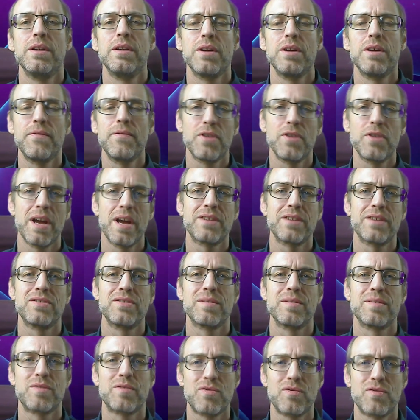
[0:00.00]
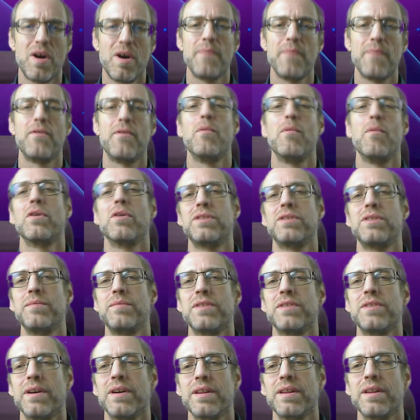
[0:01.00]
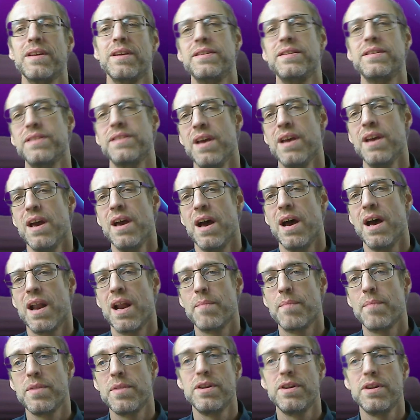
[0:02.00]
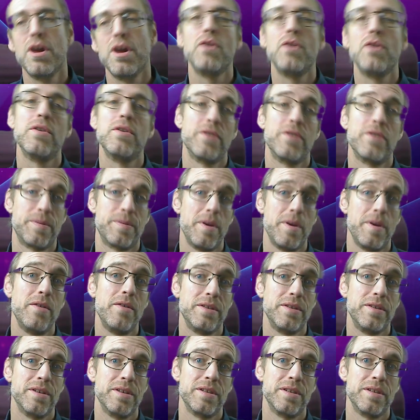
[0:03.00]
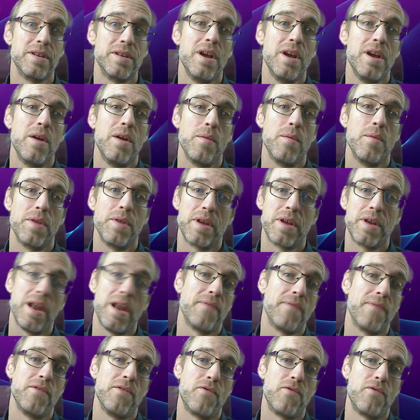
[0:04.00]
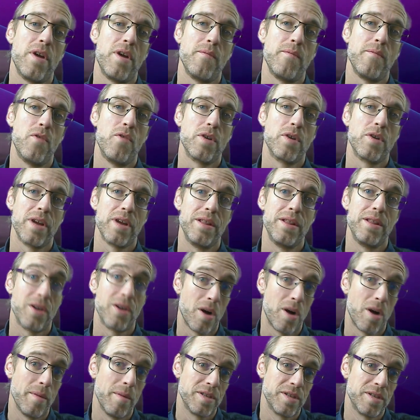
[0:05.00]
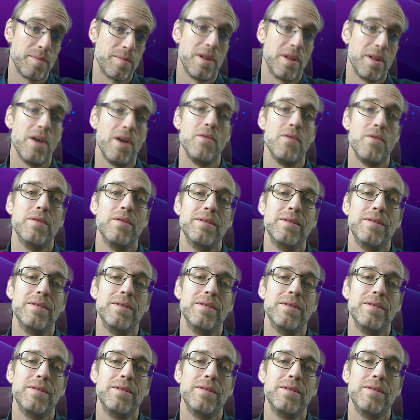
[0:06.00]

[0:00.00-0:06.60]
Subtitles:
Don't forget to subscribe for more tips like this, and let me know your experiences with the Cynefin Framework in the comments below.